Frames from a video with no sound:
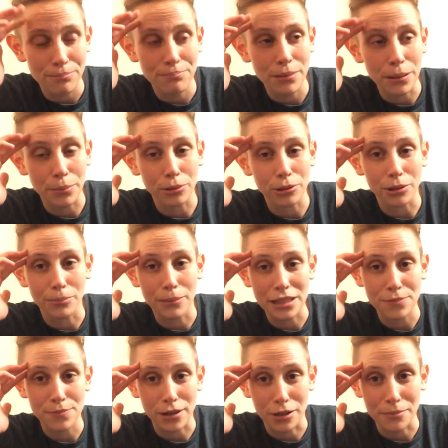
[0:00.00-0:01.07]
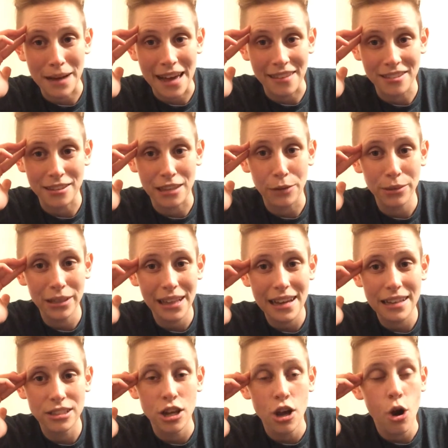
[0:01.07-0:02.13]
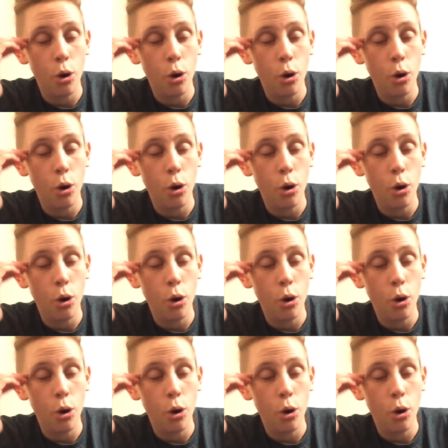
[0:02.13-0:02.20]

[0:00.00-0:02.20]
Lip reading: People are much better at math than they realize,